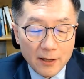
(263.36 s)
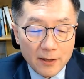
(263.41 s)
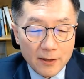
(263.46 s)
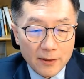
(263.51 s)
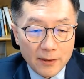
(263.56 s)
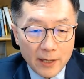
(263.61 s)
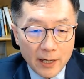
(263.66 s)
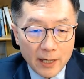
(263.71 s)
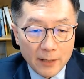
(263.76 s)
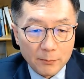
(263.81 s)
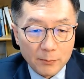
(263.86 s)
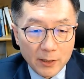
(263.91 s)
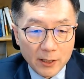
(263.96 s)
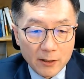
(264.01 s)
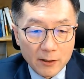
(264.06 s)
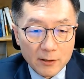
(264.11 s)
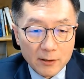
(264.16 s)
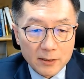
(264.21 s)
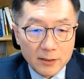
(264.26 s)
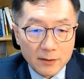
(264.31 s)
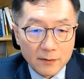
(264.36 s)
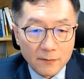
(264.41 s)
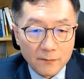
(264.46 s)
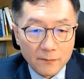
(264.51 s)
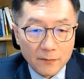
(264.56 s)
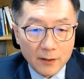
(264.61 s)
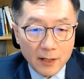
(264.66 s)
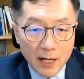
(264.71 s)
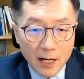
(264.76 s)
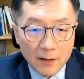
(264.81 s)
that because
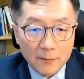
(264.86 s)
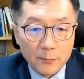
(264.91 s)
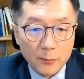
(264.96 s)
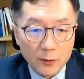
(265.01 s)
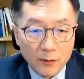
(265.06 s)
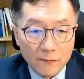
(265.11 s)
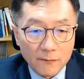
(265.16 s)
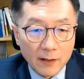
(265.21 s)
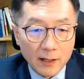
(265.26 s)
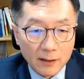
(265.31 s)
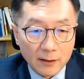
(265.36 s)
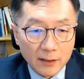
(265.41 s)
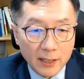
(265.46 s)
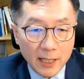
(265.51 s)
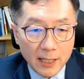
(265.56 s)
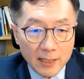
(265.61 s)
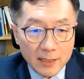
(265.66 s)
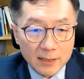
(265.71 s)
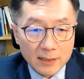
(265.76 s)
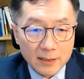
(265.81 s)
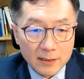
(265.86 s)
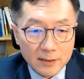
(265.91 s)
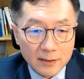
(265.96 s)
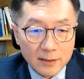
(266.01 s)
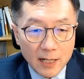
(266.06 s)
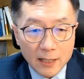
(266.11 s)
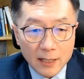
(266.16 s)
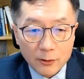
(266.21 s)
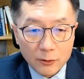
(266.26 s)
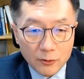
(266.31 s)
of the high profile cases,
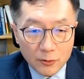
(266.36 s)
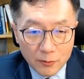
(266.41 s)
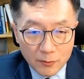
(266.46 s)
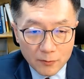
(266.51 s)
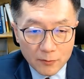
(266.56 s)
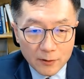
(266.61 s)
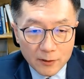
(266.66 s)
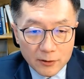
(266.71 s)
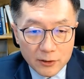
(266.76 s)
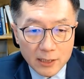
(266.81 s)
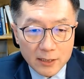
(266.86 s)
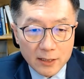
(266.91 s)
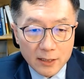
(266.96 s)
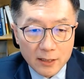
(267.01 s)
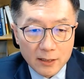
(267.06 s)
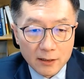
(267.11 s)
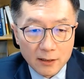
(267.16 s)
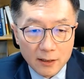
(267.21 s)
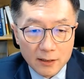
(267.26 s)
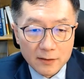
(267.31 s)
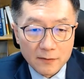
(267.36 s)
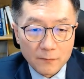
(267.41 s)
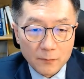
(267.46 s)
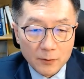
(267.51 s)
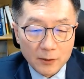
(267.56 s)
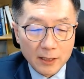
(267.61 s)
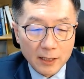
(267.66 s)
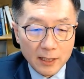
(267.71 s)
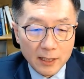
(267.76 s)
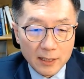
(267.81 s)
not to the Jessica
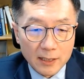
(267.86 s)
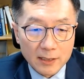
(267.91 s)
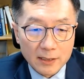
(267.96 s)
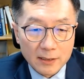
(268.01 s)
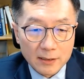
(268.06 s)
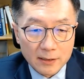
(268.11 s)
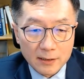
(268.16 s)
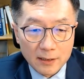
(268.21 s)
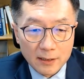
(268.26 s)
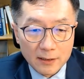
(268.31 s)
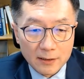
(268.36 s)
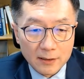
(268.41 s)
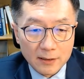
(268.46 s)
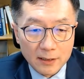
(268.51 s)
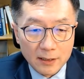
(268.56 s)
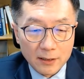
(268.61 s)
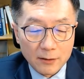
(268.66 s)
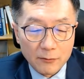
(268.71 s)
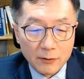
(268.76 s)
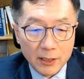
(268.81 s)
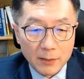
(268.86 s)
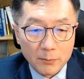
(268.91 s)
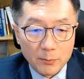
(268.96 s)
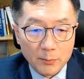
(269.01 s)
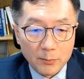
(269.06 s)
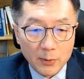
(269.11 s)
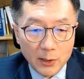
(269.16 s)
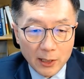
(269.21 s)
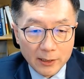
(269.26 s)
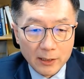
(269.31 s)
Lunsford case uh, degree,
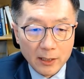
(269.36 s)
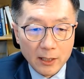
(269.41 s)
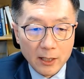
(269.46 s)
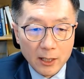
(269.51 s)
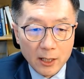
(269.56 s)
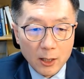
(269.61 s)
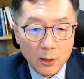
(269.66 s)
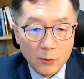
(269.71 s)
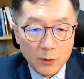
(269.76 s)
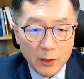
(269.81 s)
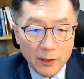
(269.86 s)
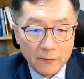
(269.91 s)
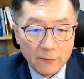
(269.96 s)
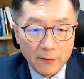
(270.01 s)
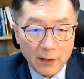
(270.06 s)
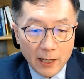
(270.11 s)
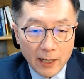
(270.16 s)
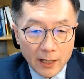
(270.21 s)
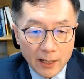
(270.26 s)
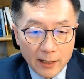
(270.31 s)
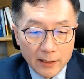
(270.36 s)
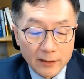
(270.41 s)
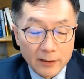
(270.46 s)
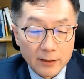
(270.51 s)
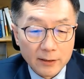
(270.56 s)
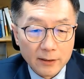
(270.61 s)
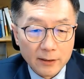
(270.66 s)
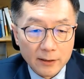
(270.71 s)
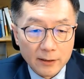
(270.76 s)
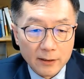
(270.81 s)
but we have had
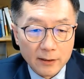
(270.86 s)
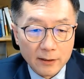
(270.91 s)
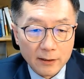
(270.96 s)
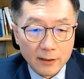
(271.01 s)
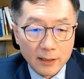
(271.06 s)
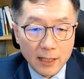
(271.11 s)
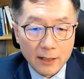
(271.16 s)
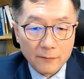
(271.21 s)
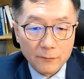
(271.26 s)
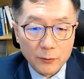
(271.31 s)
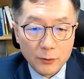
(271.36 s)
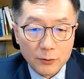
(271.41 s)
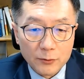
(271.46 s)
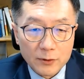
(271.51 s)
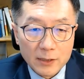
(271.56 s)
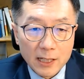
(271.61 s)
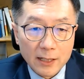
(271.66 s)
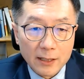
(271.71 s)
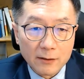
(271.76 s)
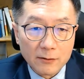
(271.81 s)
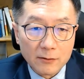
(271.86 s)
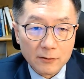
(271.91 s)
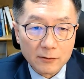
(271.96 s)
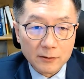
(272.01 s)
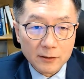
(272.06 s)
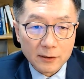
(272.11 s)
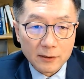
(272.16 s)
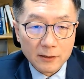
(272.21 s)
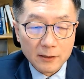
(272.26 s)
uh, a lot of news articles